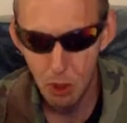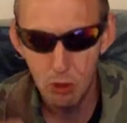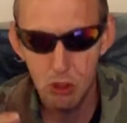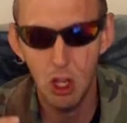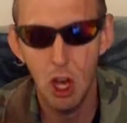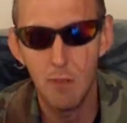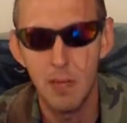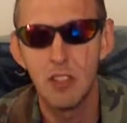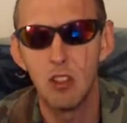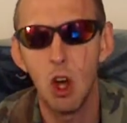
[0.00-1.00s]
post
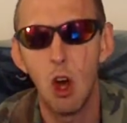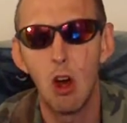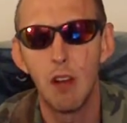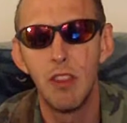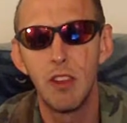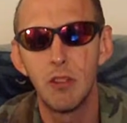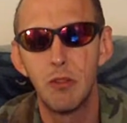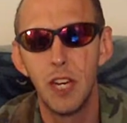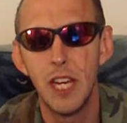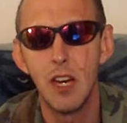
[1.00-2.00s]
comments on
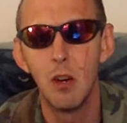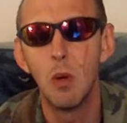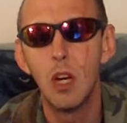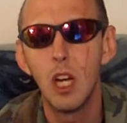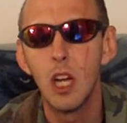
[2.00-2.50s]
this video